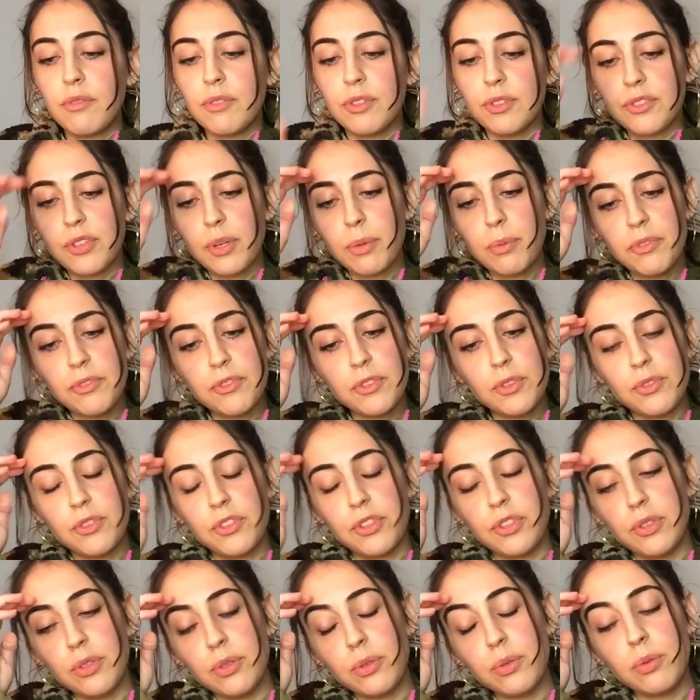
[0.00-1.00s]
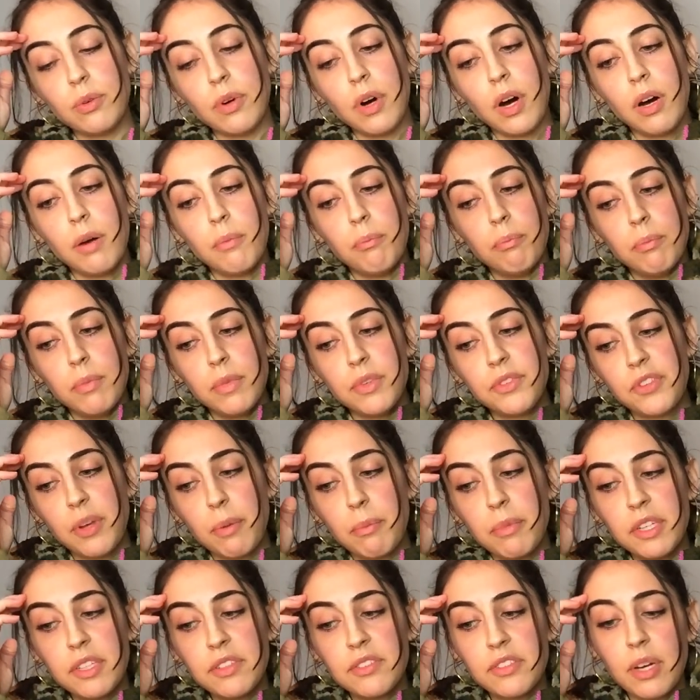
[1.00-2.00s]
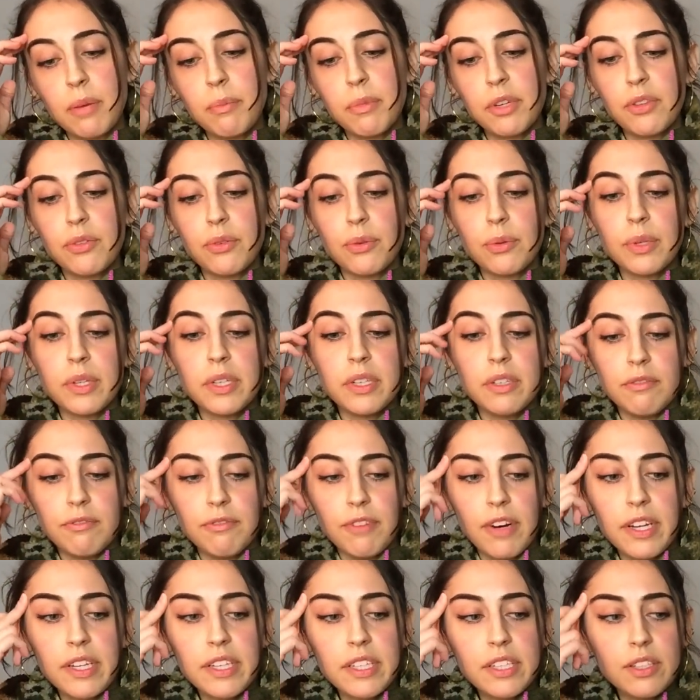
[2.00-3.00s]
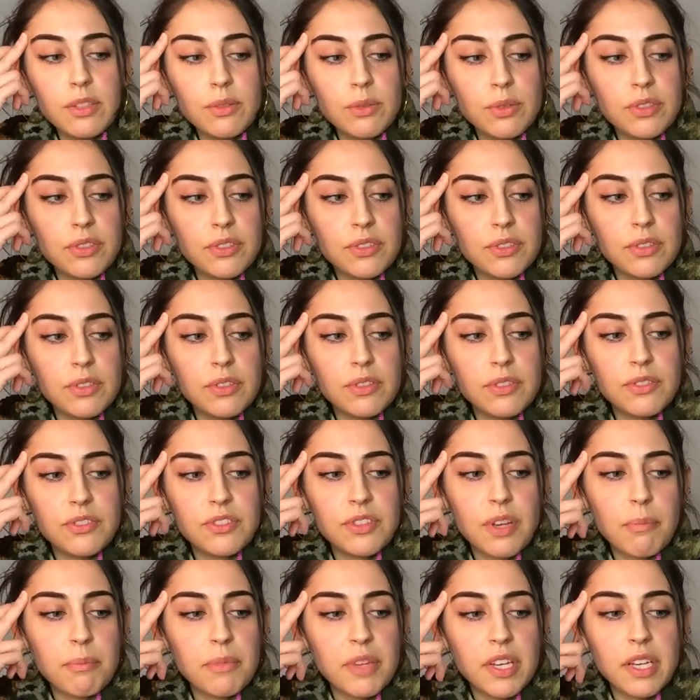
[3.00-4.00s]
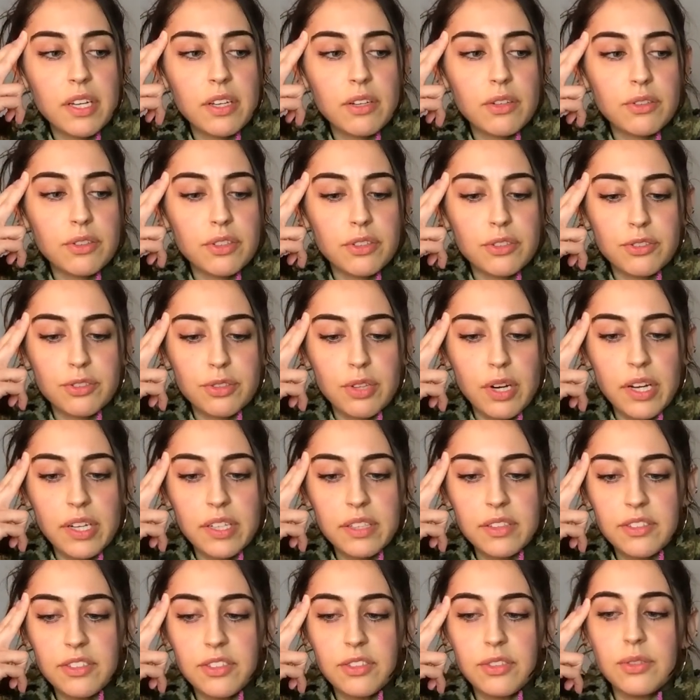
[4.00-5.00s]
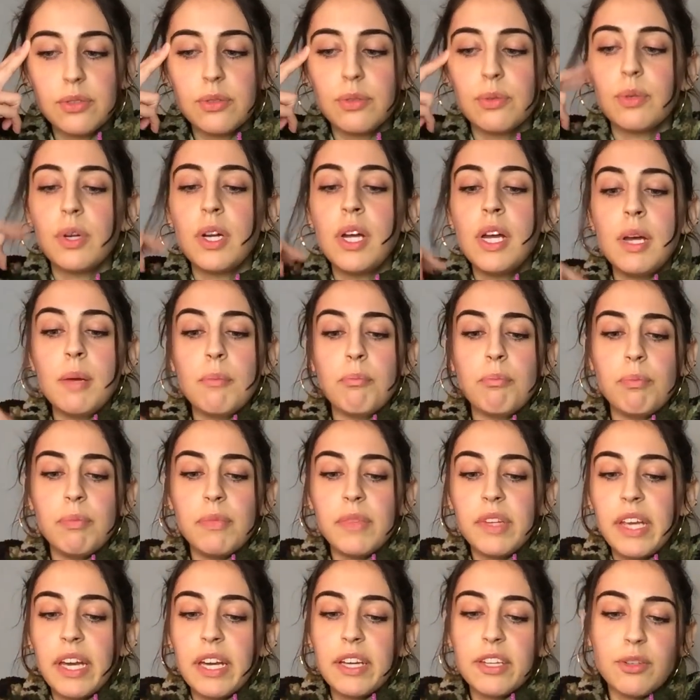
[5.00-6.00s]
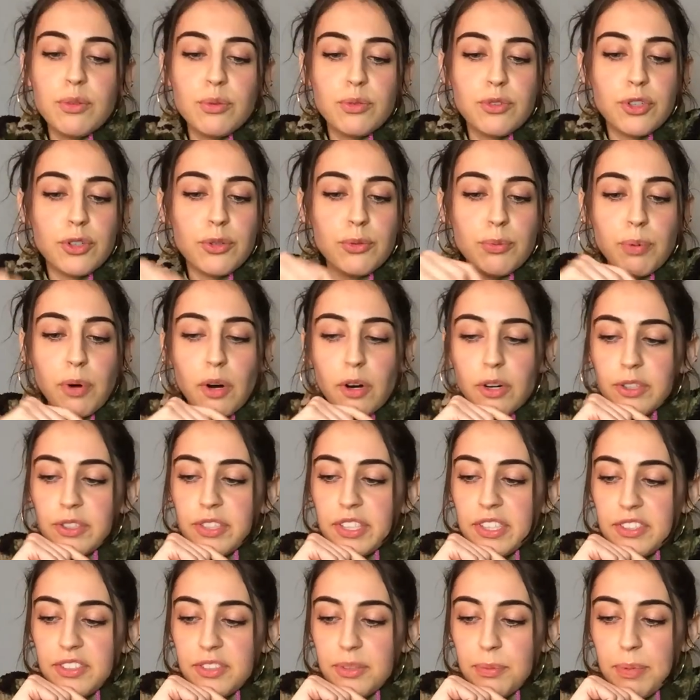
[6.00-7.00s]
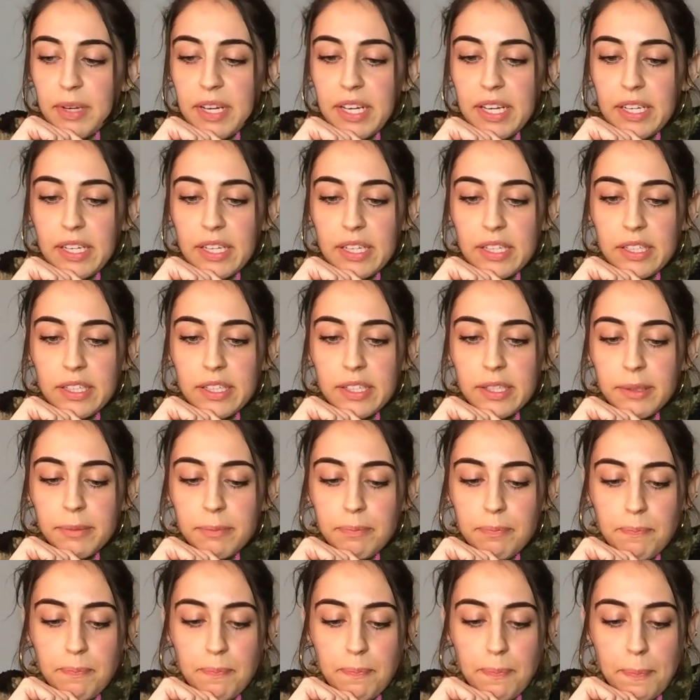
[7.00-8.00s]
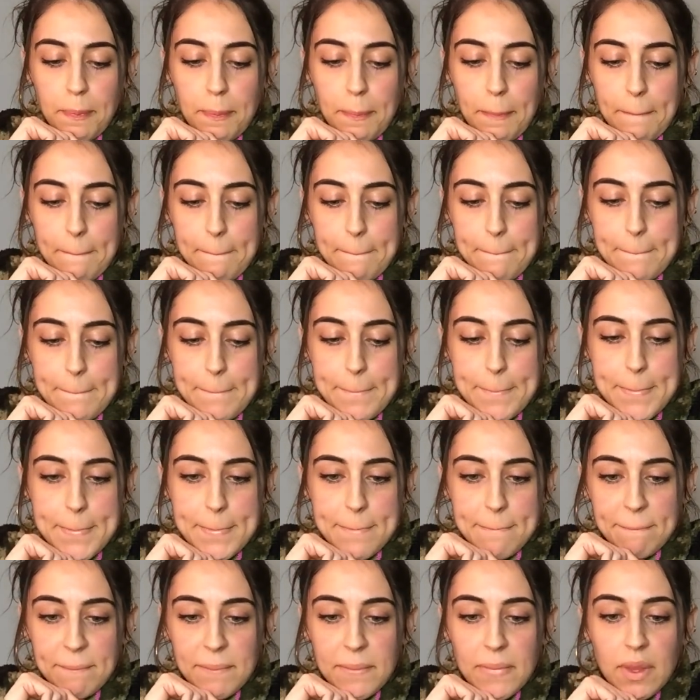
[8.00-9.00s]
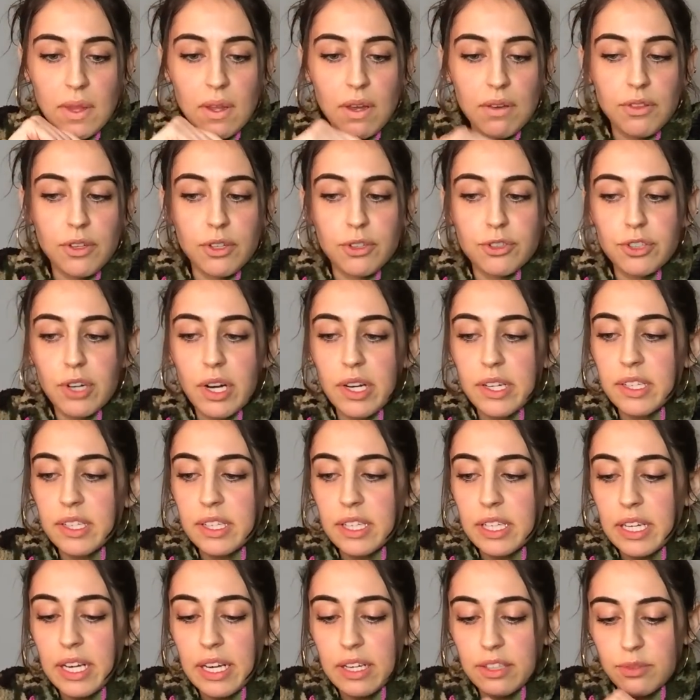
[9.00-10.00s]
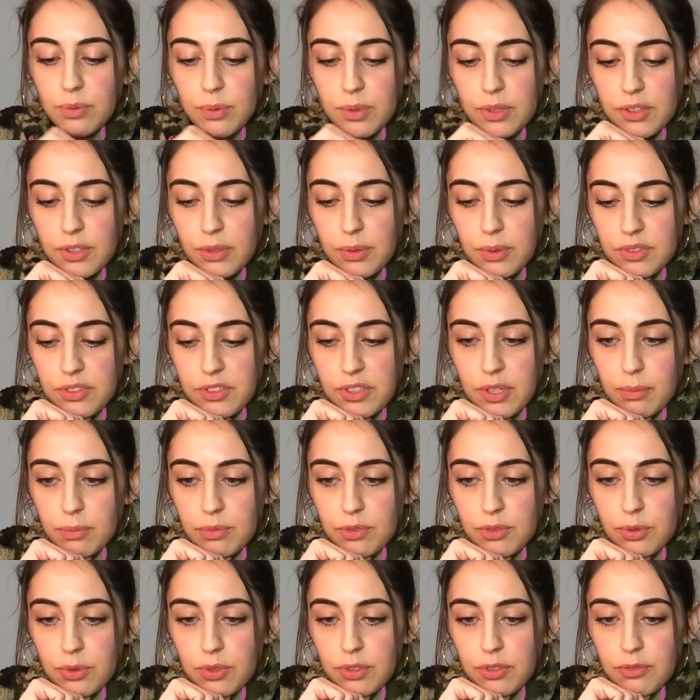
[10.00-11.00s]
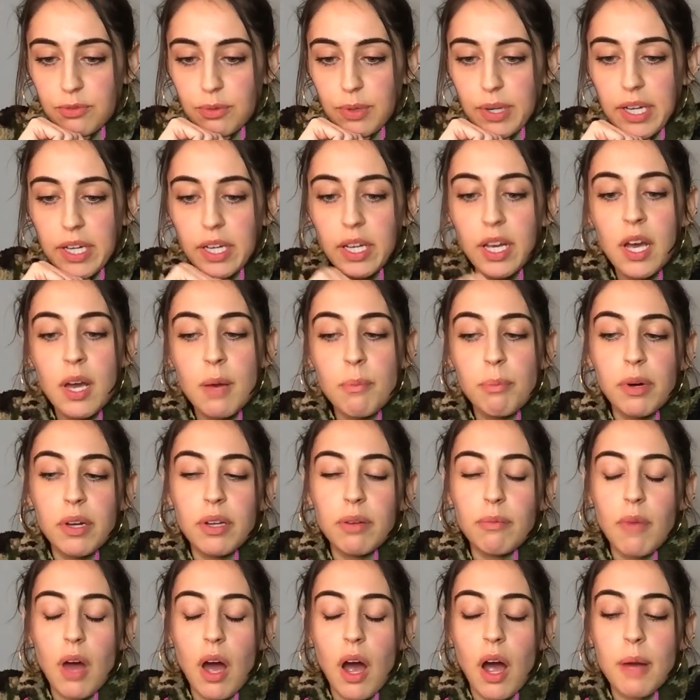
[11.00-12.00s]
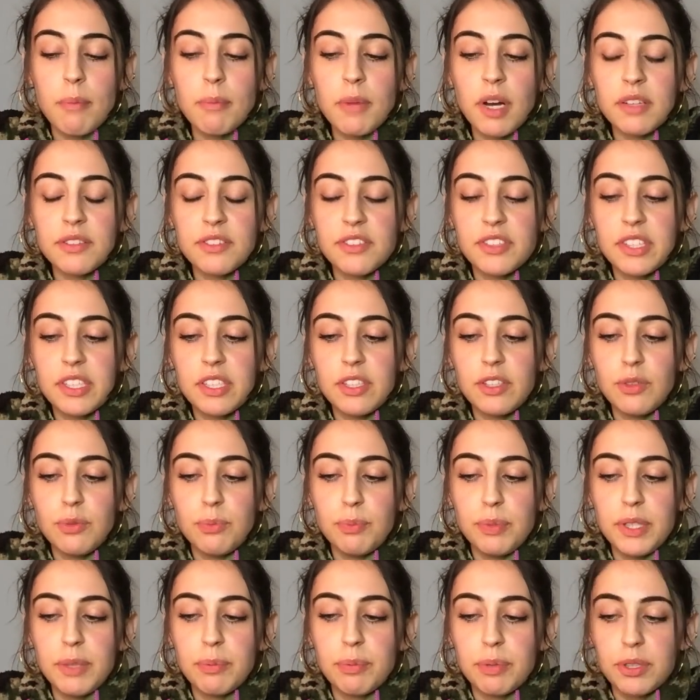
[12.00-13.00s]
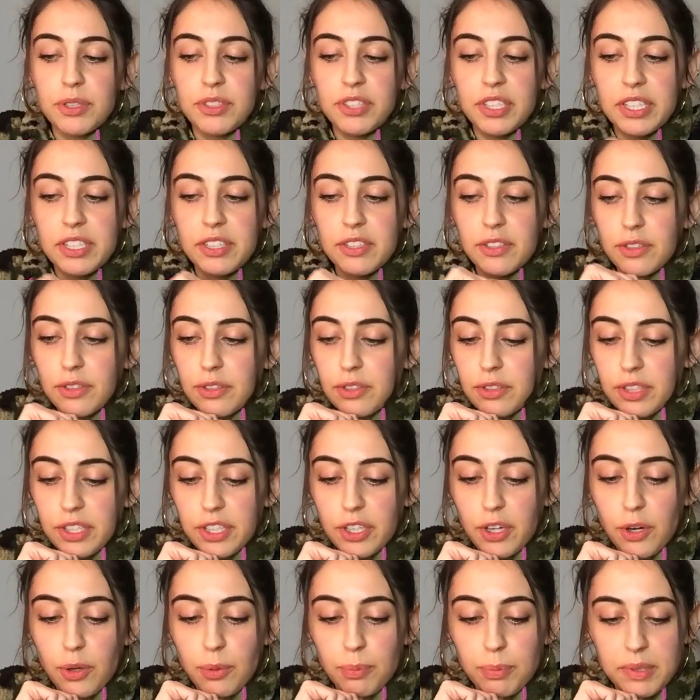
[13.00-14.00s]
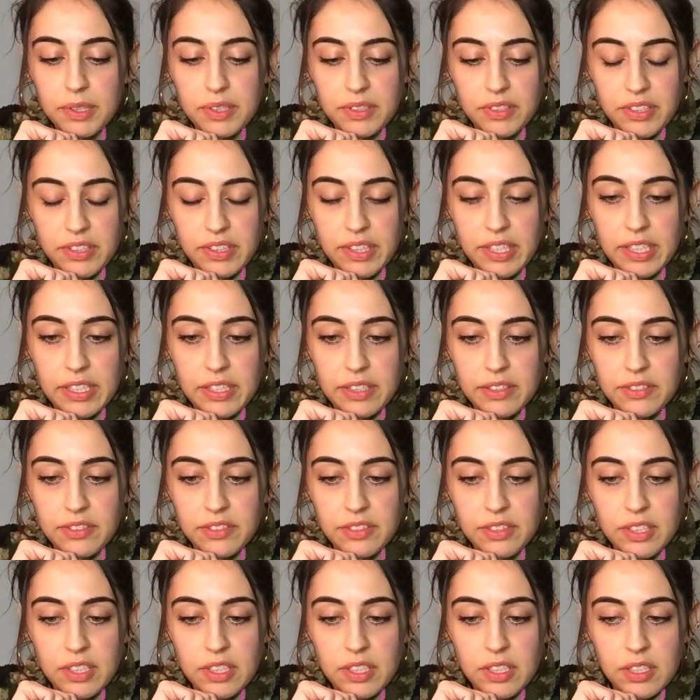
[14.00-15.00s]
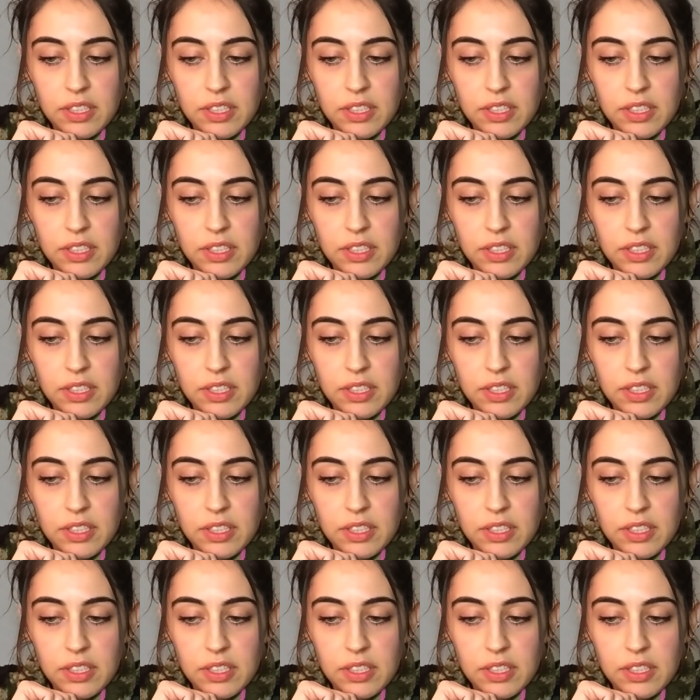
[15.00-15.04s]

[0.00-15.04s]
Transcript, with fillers: for some of you too, um, somebody's coming through and inviting you to something, or they're trying to get you to participate in it. They're trying to connect with you in some sort of way, but I'm not seeing you be particularly open to this.